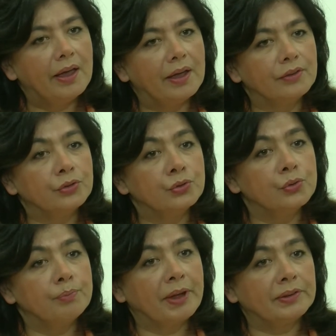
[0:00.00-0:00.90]
and
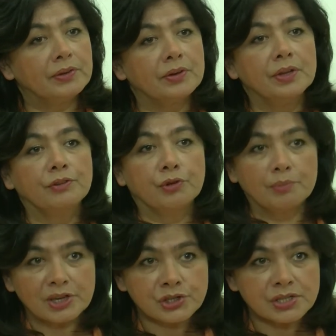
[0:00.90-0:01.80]
through better
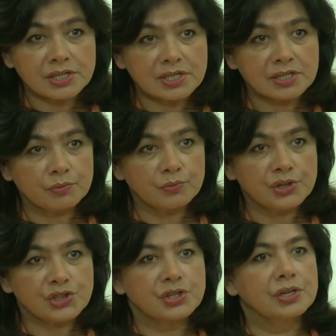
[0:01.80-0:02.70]
information system
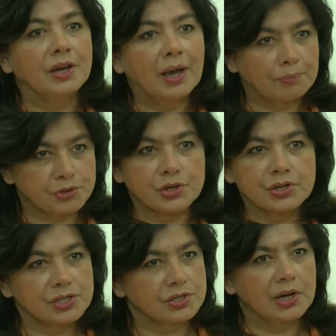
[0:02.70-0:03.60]
which
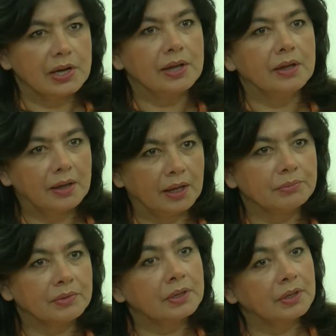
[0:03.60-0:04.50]
captures really
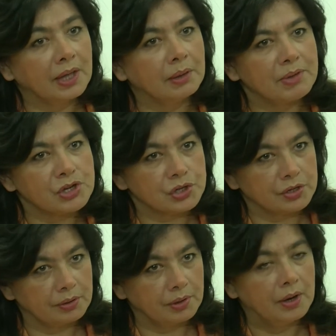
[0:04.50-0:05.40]
and can measure
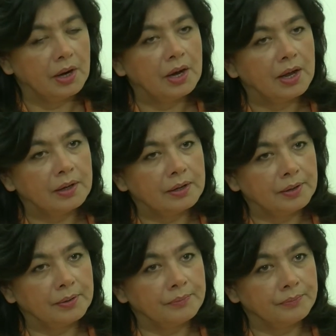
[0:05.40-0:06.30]
the
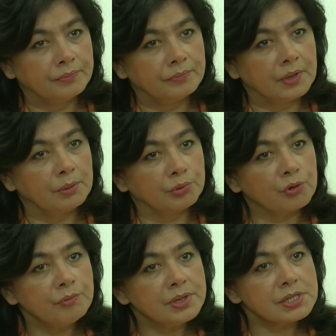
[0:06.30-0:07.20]
um,
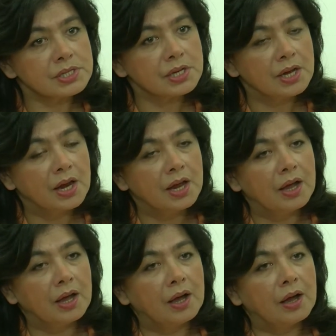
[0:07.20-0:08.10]
improvements
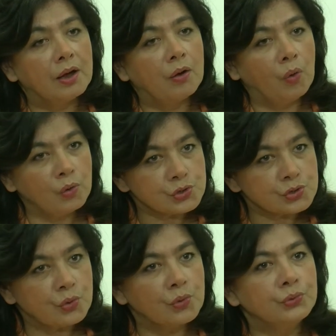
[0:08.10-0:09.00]
uh,
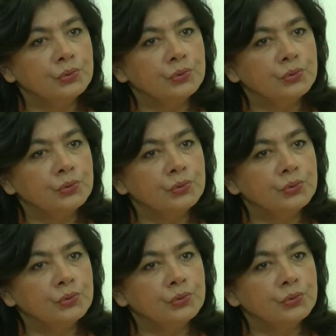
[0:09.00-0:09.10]
also